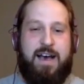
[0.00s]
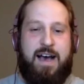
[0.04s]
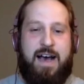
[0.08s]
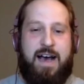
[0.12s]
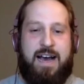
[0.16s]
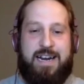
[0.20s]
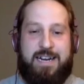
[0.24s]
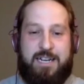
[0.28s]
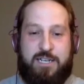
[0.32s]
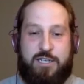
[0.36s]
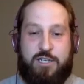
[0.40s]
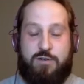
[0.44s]

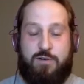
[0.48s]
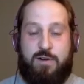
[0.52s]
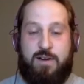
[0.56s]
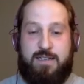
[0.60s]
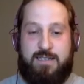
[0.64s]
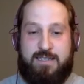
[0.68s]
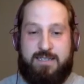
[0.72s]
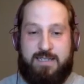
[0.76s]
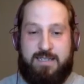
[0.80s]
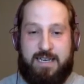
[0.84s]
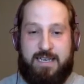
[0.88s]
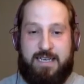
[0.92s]
I'm going to
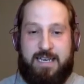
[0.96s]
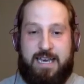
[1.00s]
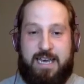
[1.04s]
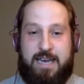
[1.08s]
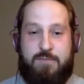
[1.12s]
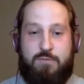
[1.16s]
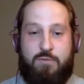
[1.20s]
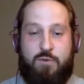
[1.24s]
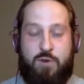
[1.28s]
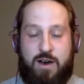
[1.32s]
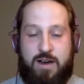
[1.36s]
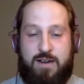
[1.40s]
trust that
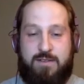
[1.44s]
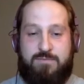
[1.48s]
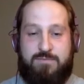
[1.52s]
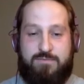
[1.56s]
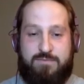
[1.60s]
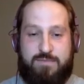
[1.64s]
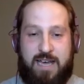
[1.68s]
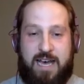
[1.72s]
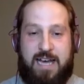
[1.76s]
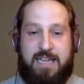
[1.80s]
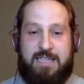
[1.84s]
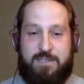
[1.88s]
game one.
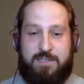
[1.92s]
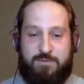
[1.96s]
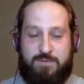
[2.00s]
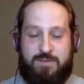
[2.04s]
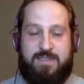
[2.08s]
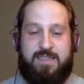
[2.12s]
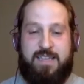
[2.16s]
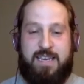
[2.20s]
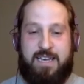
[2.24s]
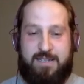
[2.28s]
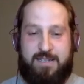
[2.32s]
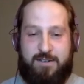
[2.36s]
That's
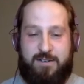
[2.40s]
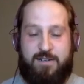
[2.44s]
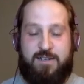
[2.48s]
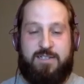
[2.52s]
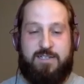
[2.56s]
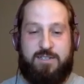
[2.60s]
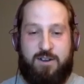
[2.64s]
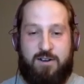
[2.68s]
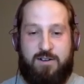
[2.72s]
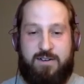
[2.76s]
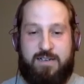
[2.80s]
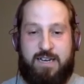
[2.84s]
when things are going
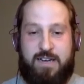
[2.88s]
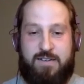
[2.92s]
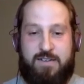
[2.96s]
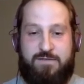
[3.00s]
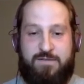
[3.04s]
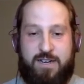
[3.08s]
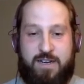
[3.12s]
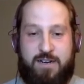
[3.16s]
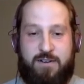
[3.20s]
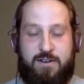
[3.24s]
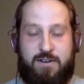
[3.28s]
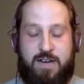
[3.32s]
to start to get
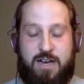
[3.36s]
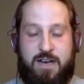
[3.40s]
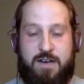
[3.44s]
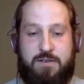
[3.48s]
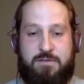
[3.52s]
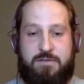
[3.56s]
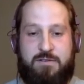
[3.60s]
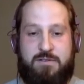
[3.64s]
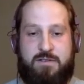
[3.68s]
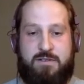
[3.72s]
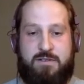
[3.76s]
figured out.